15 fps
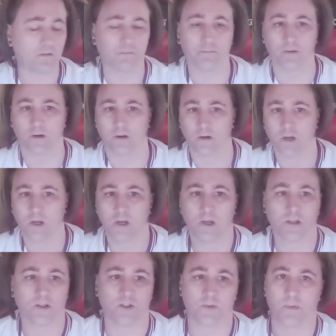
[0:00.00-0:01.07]
but
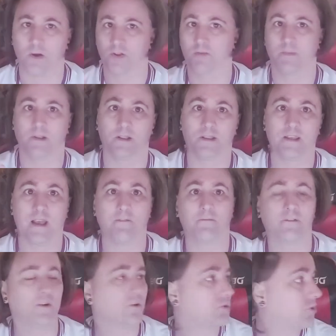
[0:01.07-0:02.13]
there's a possibility
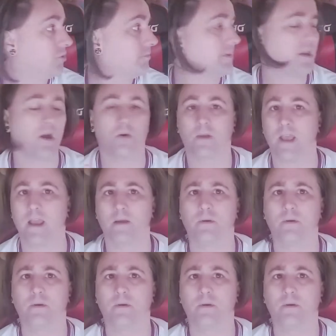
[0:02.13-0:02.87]
Anfield could be okay